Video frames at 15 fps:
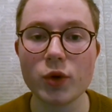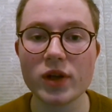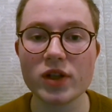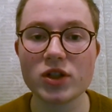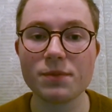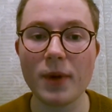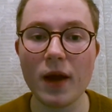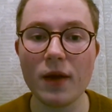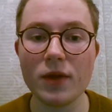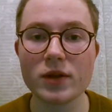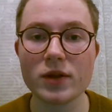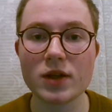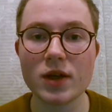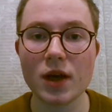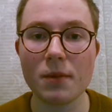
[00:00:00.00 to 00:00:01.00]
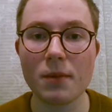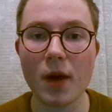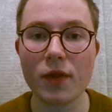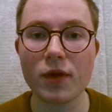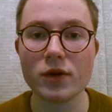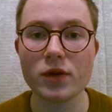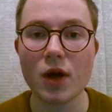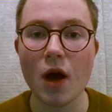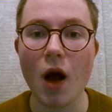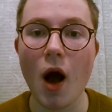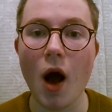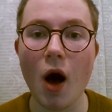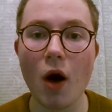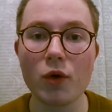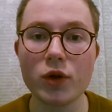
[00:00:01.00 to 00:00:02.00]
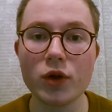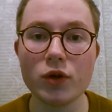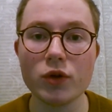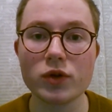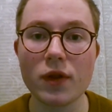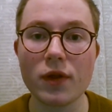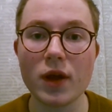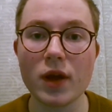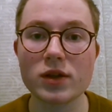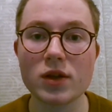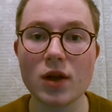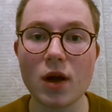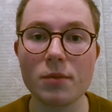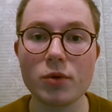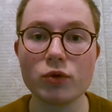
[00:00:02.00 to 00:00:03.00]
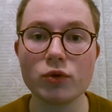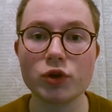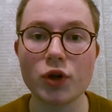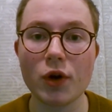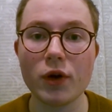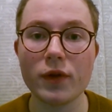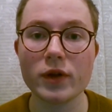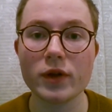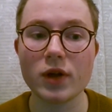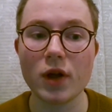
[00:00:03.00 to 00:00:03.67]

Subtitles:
To explain the Seeger method, I'll use the example shown in